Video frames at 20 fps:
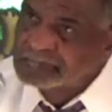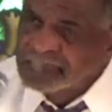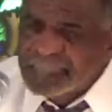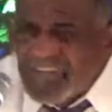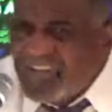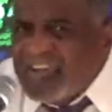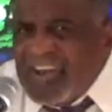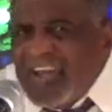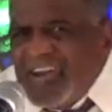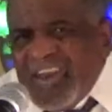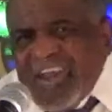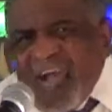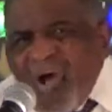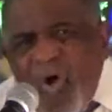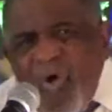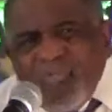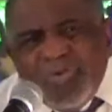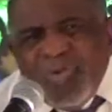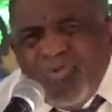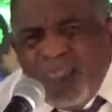The
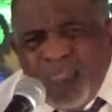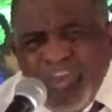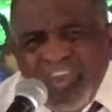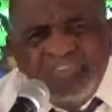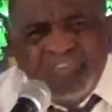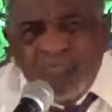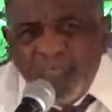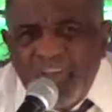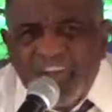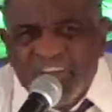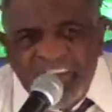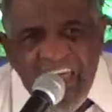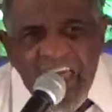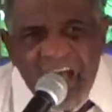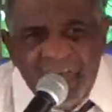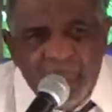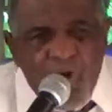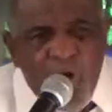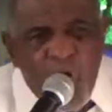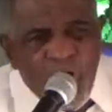only reason we can
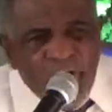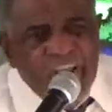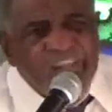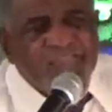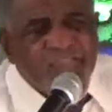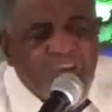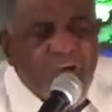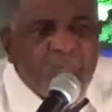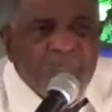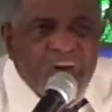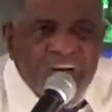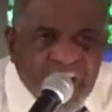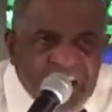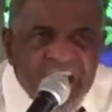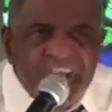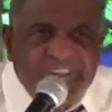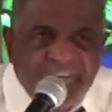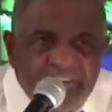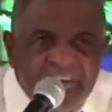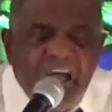have all these
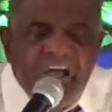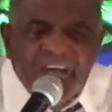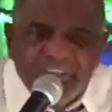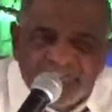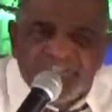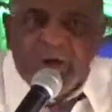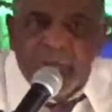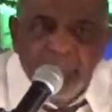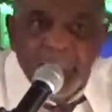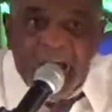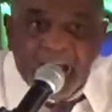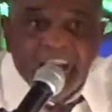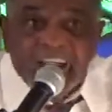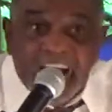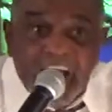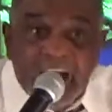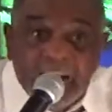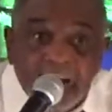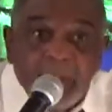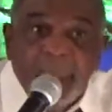religions, somebody
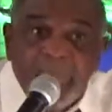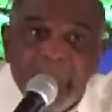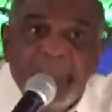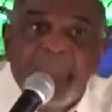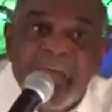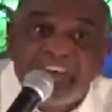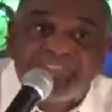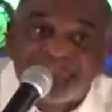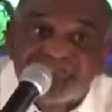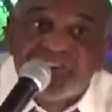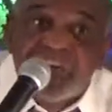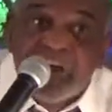got to be messed